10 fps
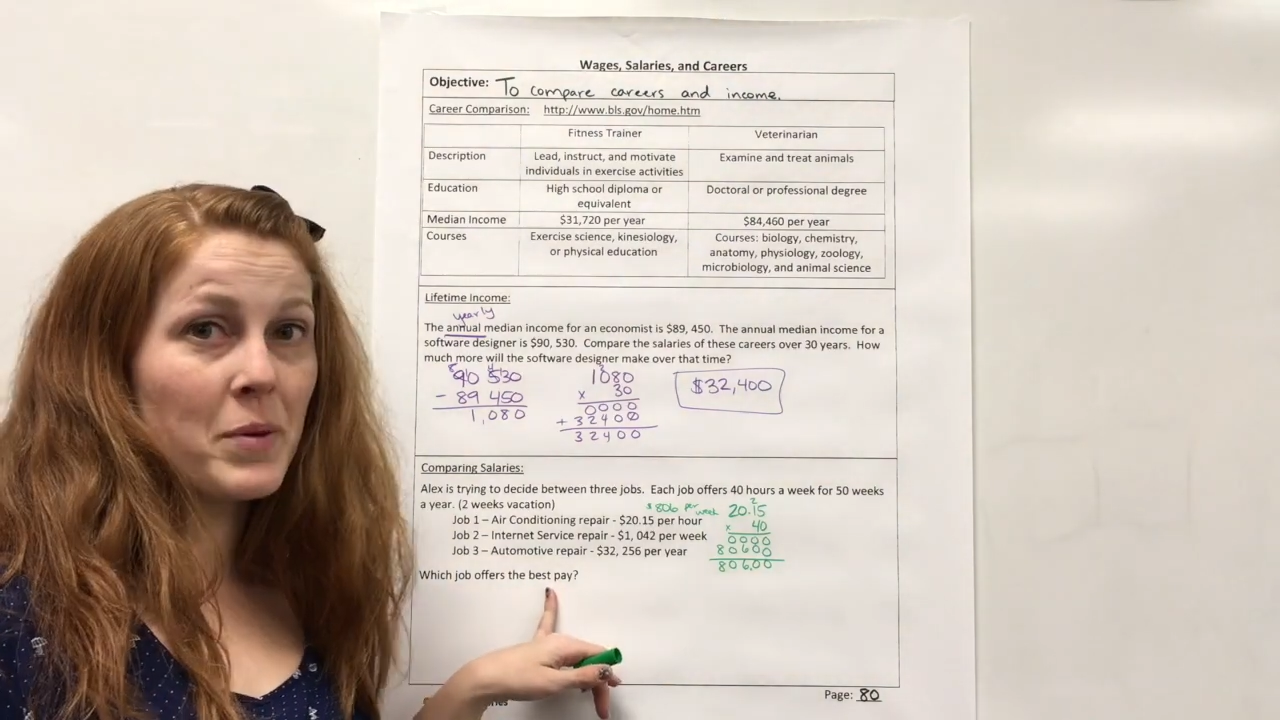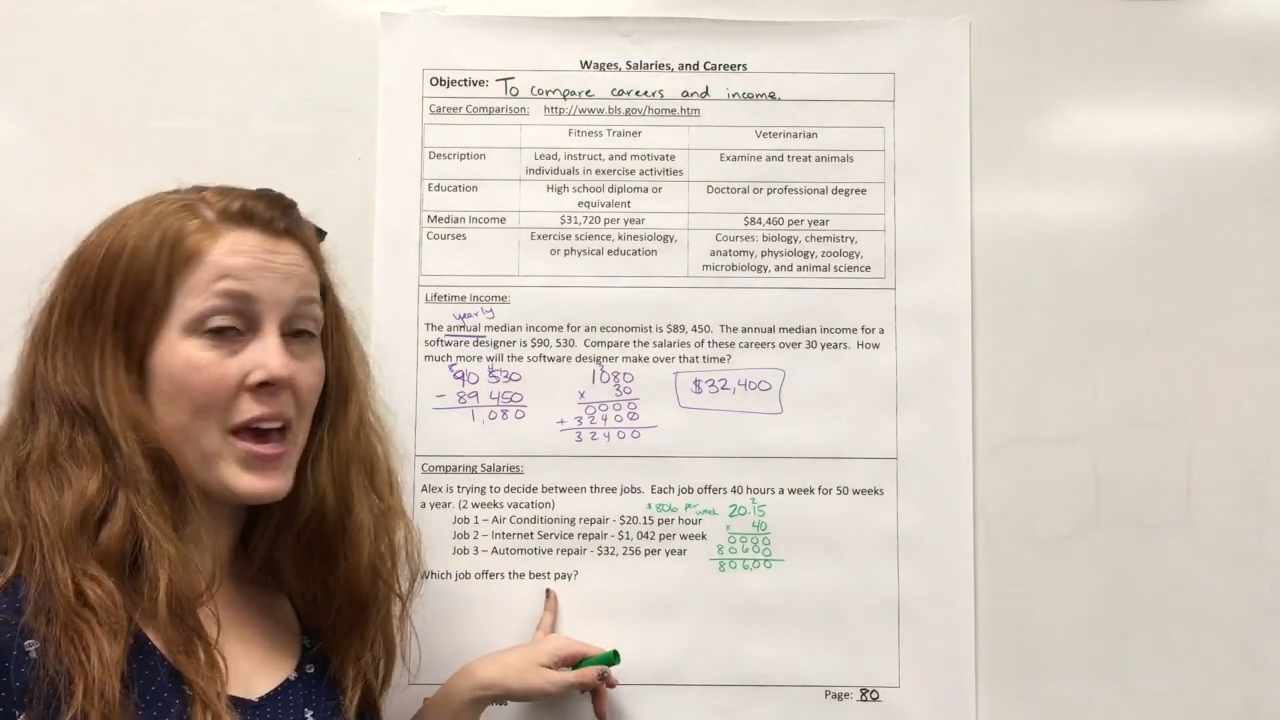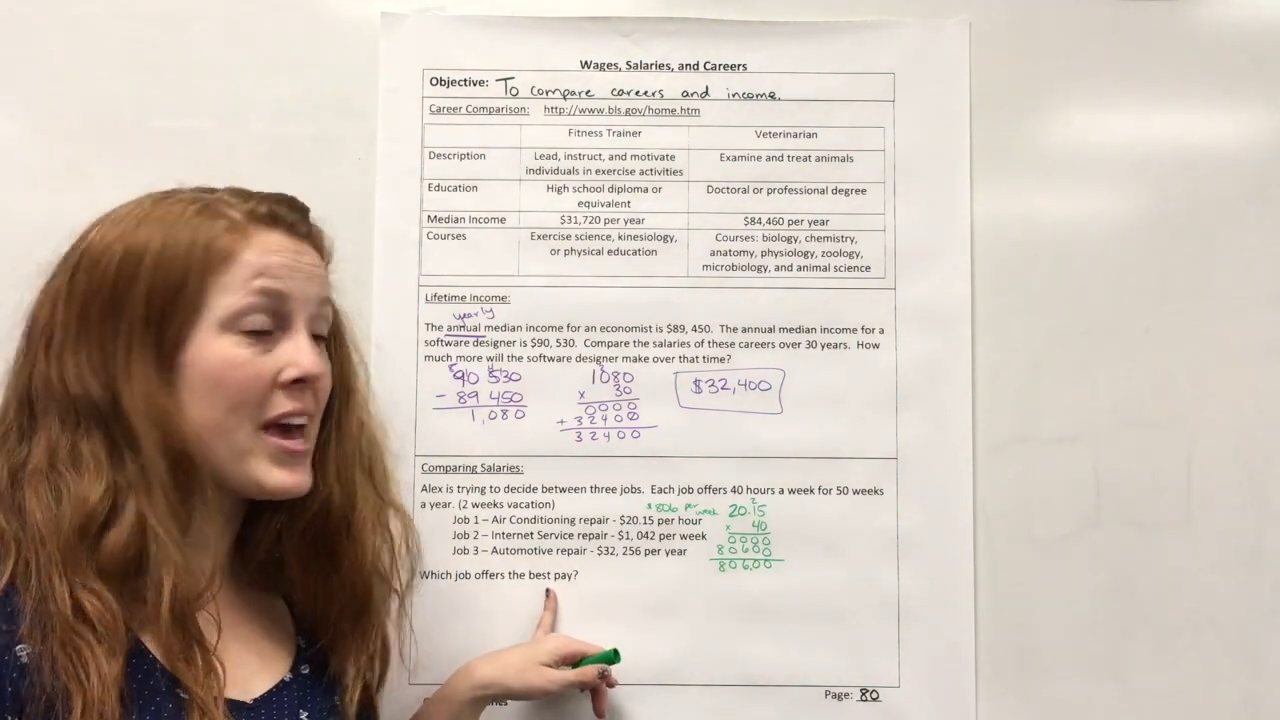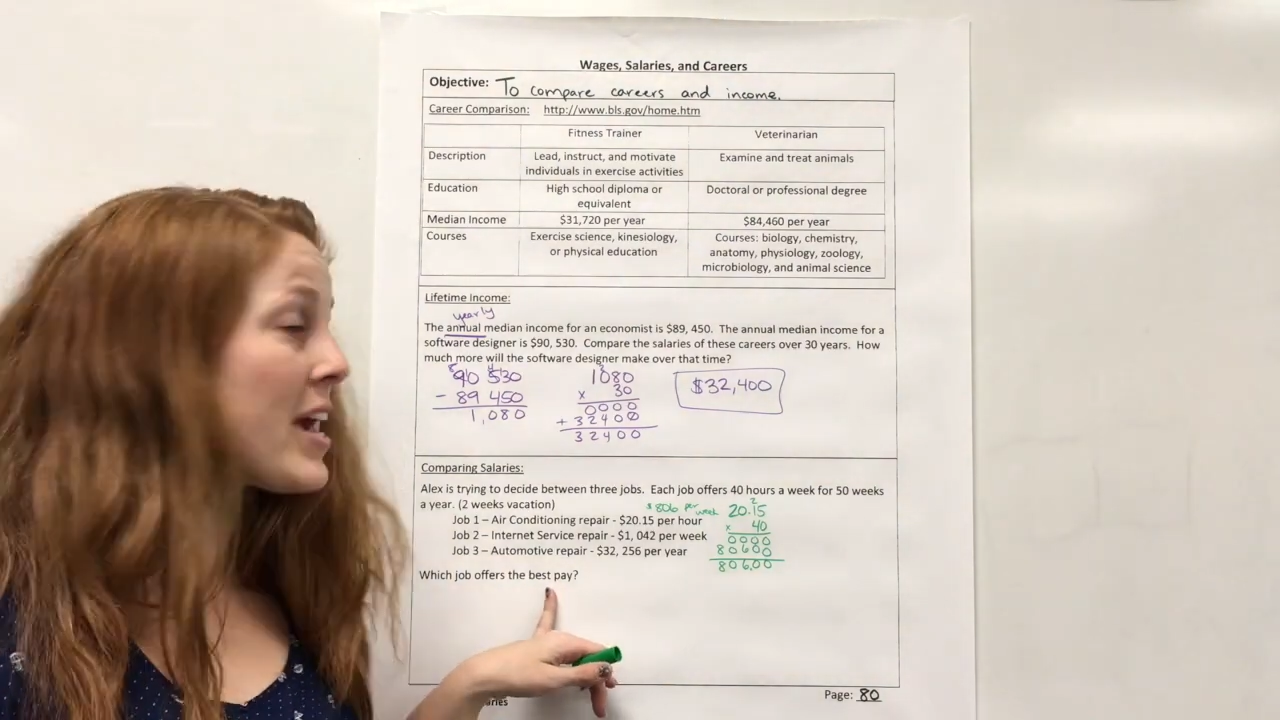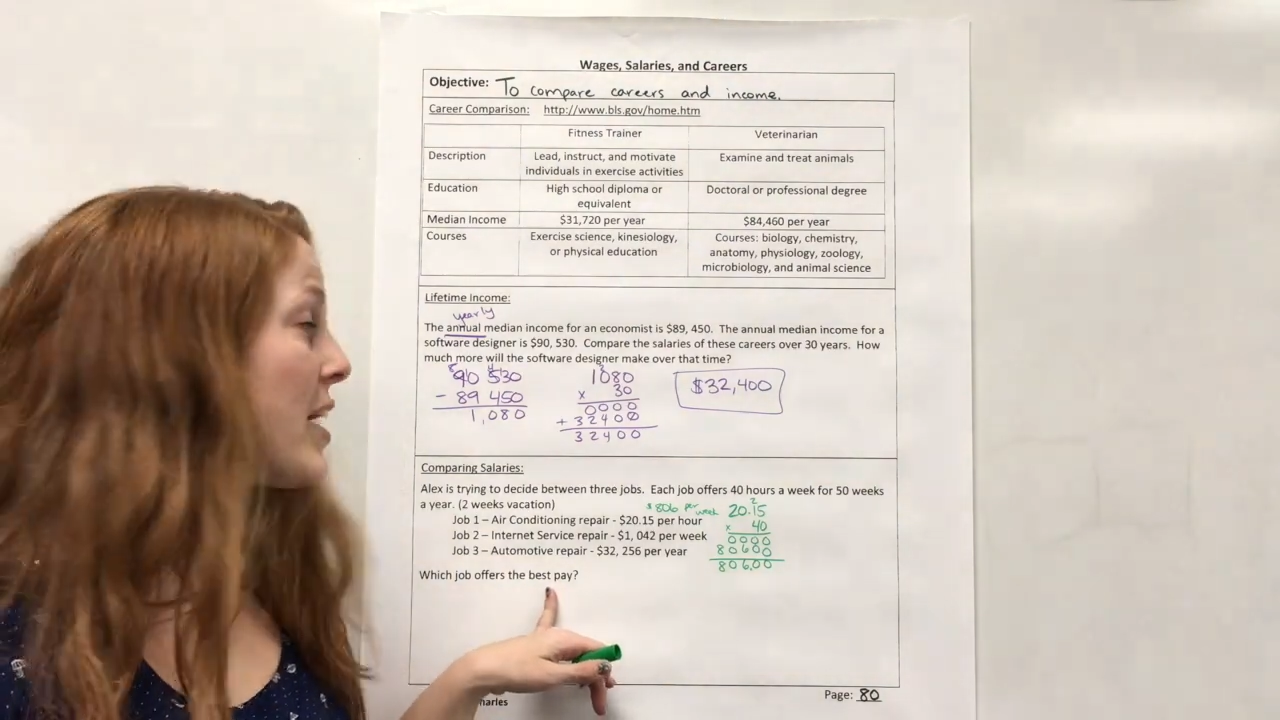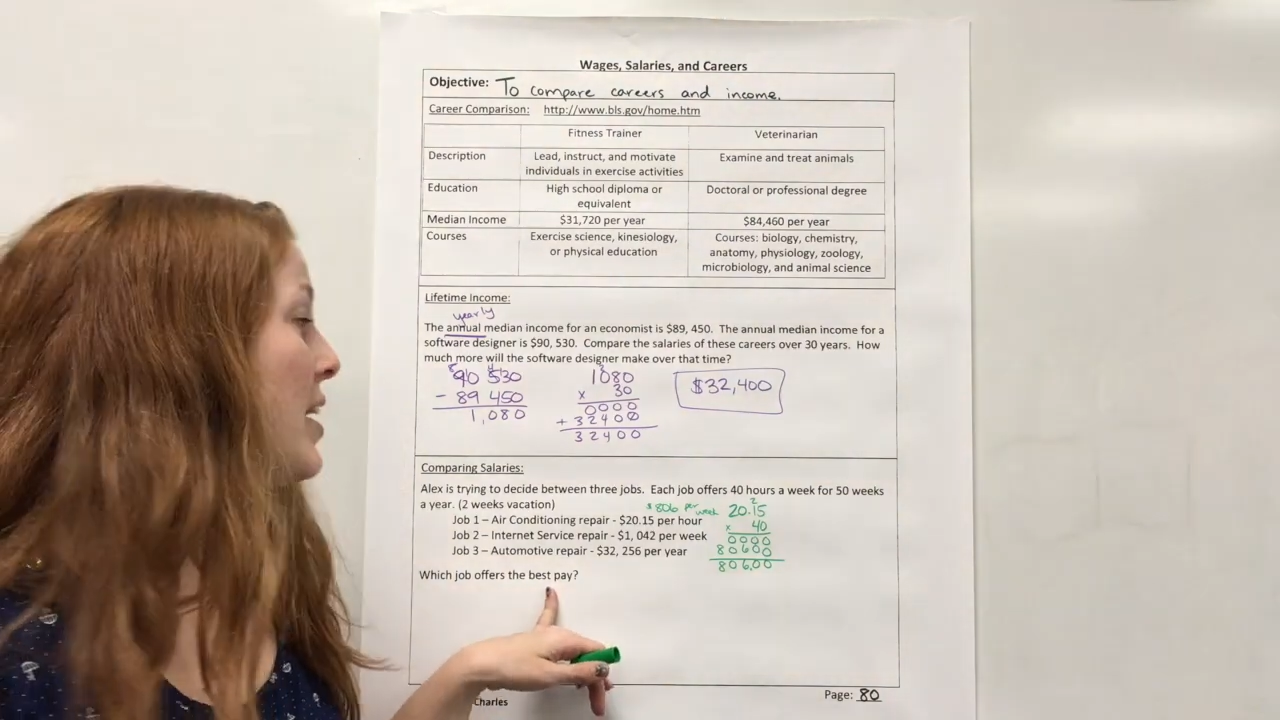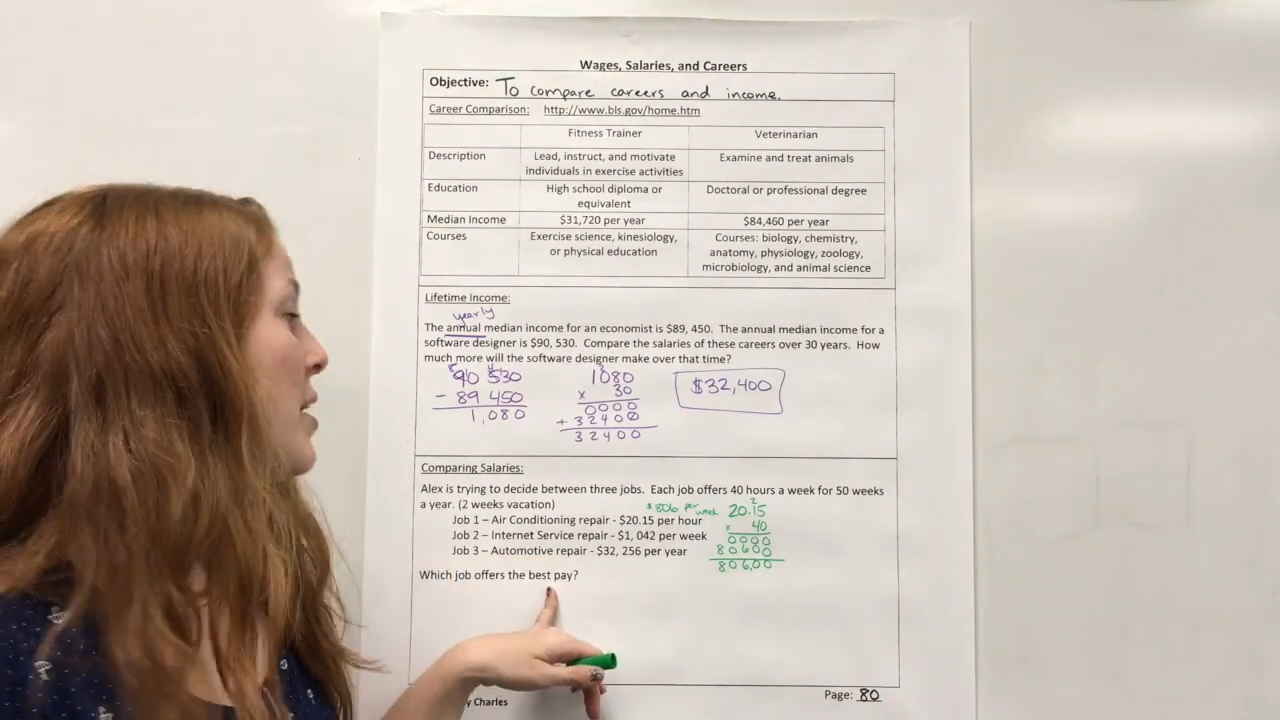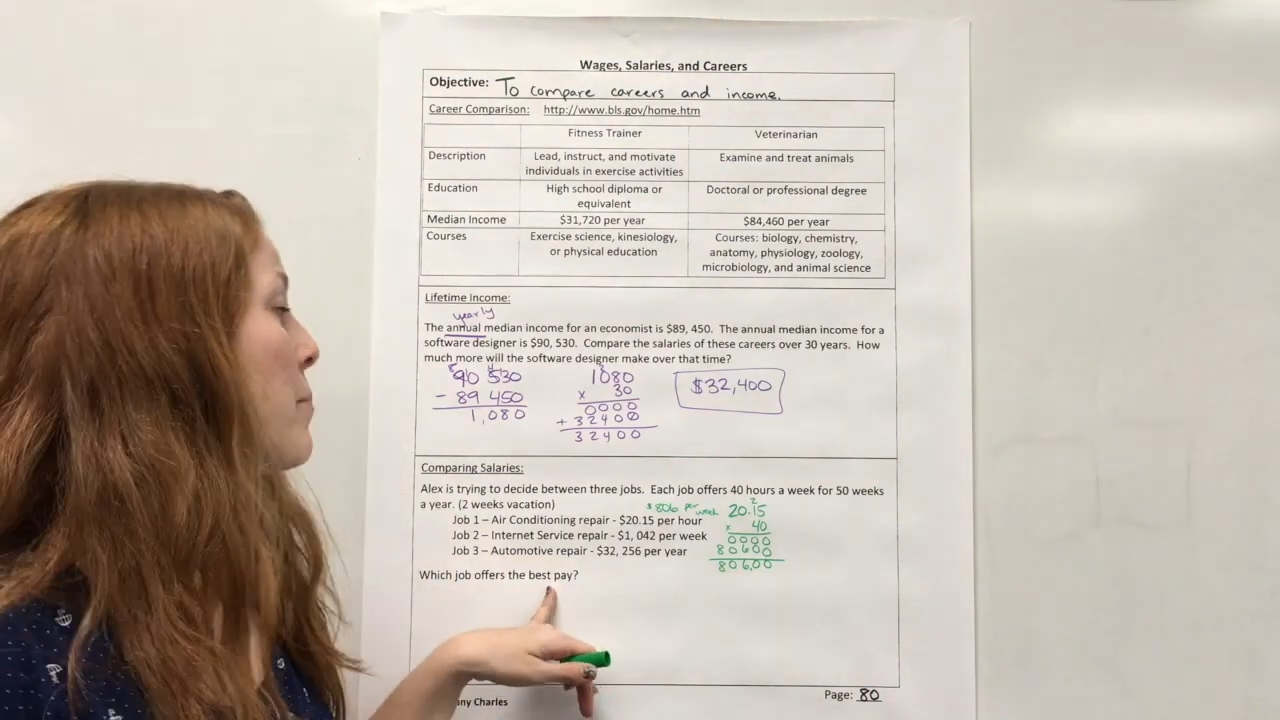pay.